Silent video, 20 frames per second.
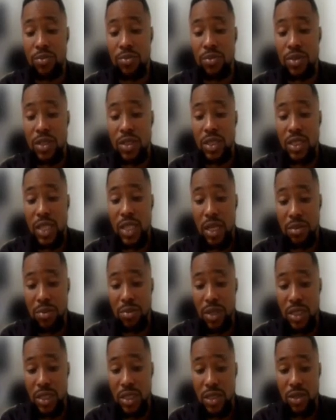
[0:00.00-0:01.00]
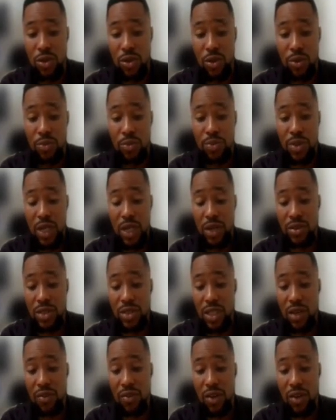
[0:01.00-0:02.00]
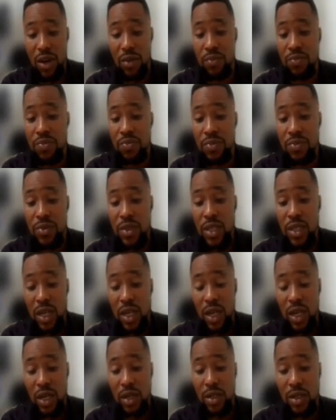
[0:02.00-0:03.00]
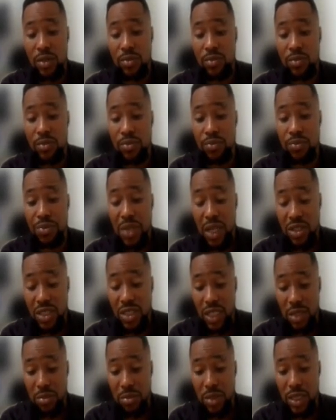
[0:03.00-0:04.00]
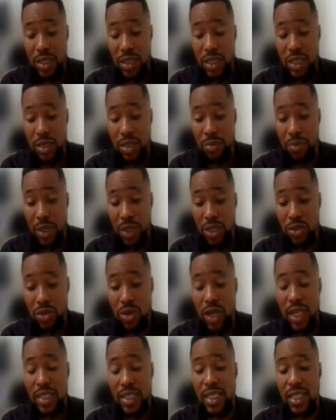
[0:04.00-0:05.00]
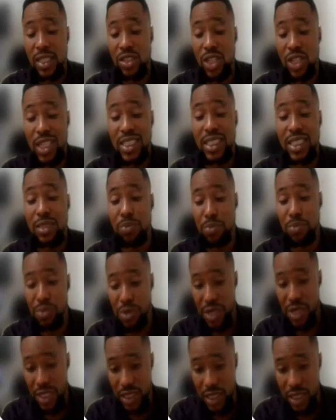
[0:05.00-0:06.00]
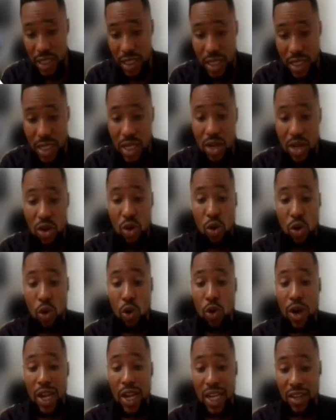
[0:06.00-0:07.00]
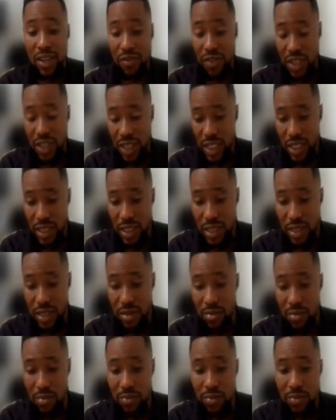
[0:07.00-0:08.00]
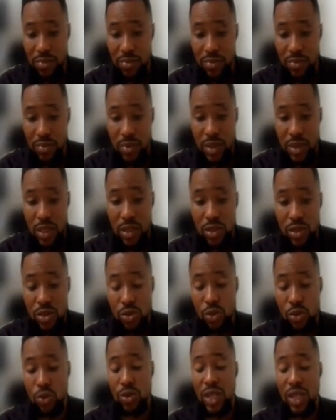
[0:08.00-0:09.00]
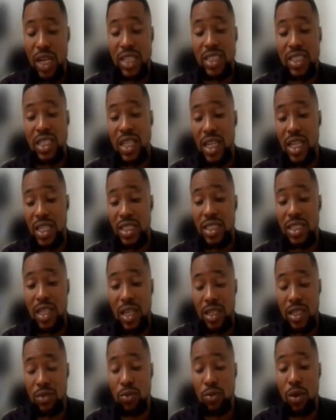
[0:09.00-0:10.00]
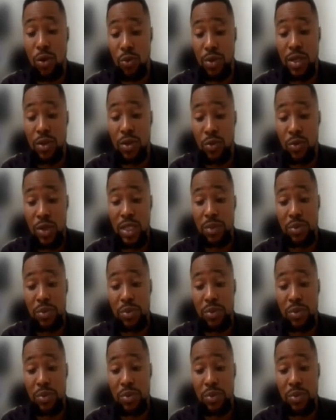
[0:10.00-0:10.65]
segment or PR interval, PR segment in particular, is actually depressed or elevated. So that is in less than 1 week when the